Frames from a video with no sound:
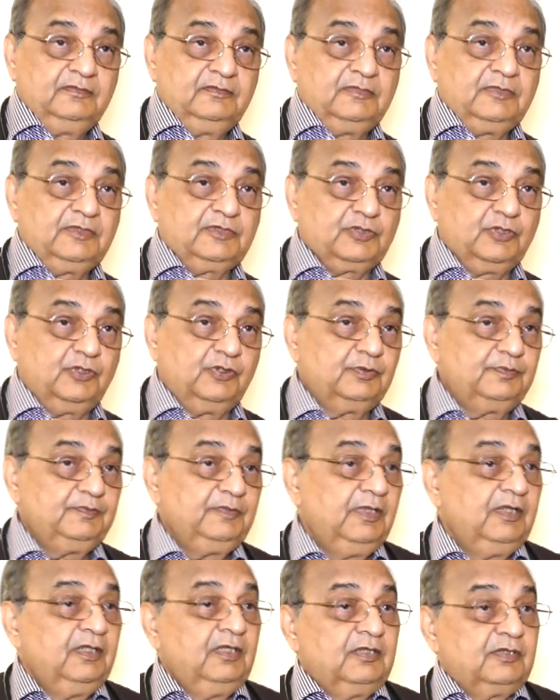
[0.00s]

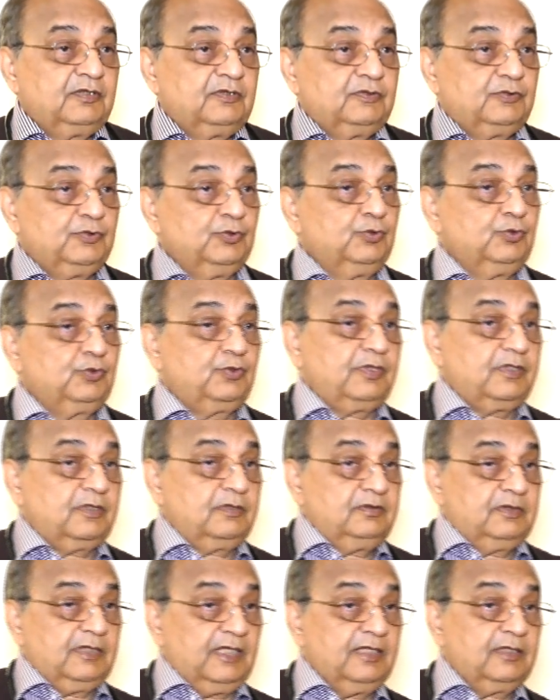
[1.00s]
So you
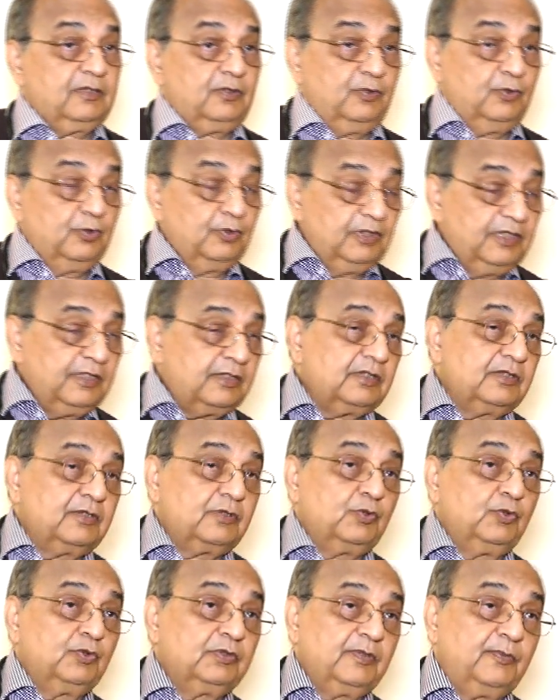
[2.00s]
can only
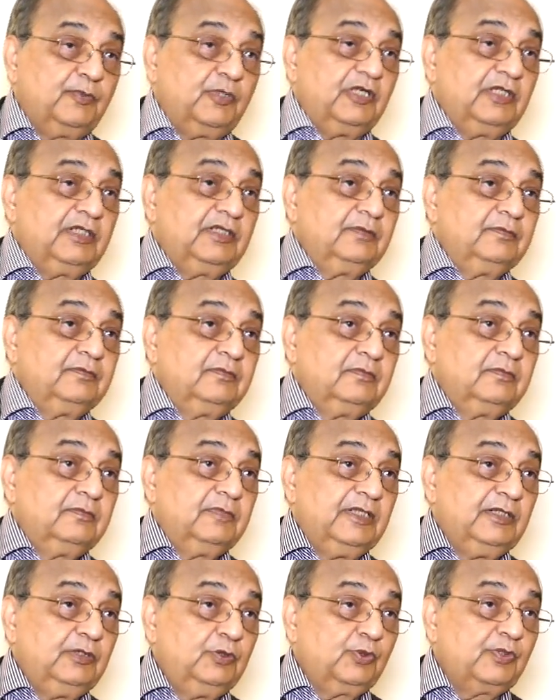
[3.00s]
control the volume
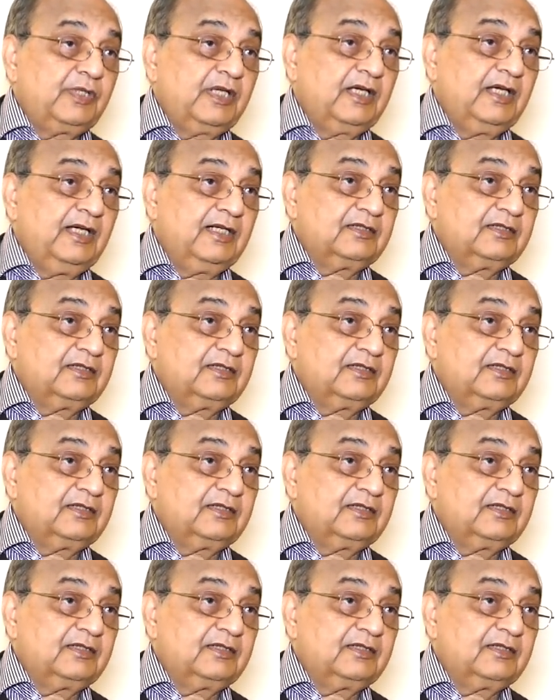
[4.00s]
by looking at